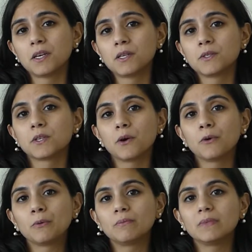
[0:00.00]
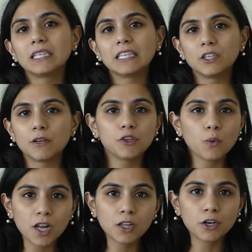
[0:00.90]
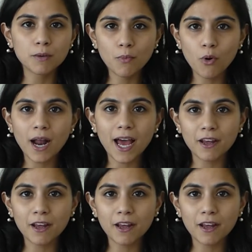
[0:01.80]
So if you want to learn more how